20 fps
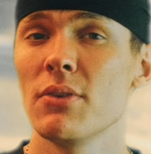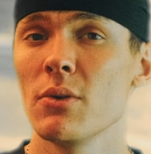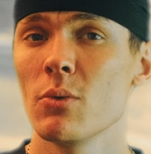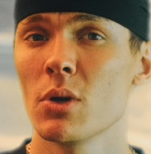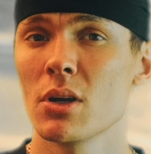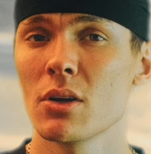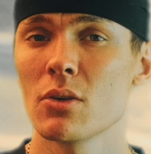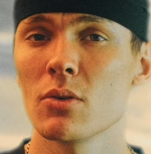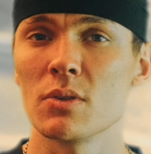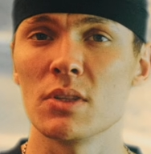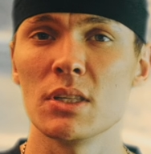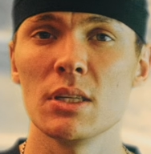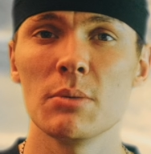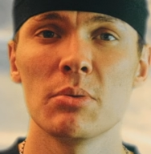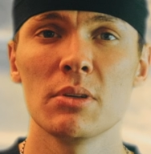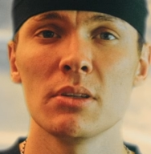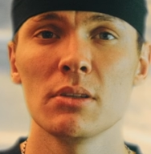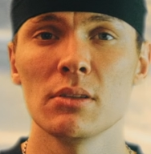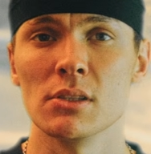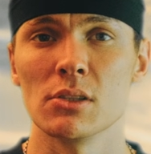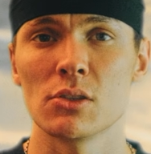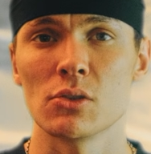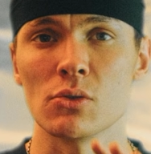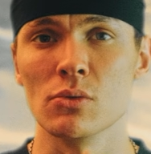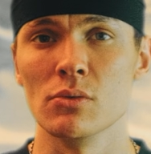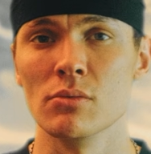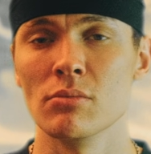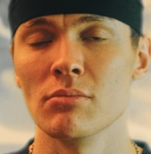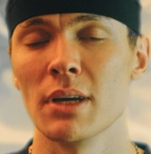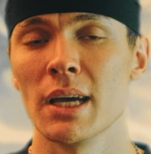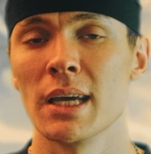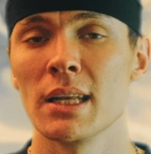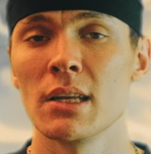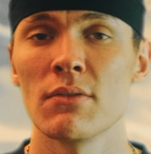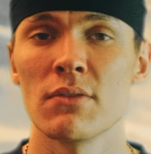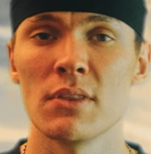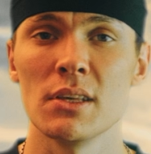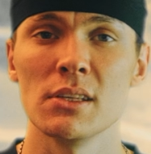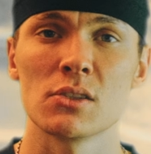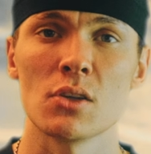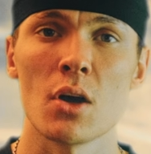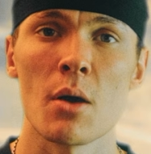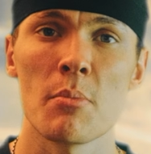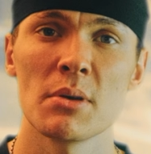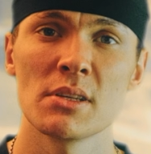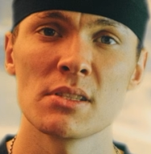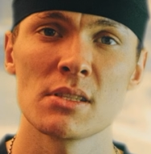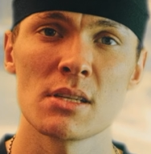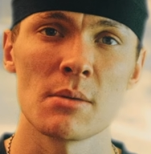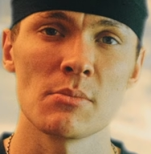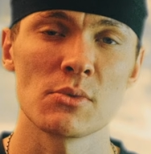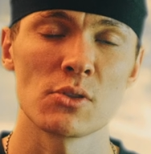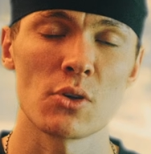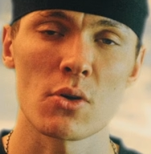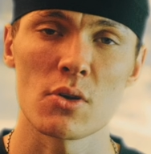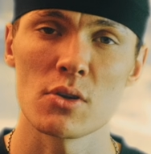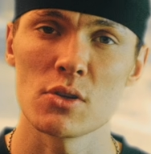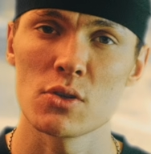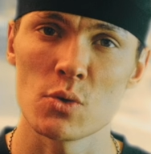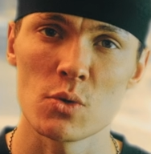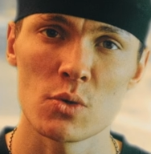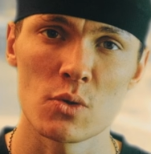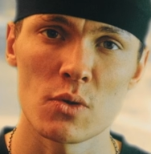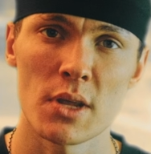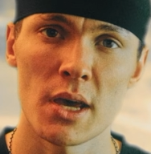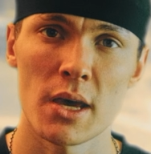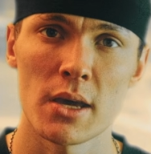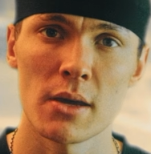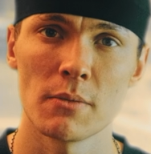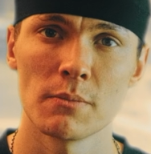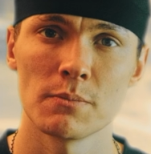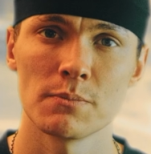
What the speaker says: if you want to go deeper into any of these topics that I'm talking to you today,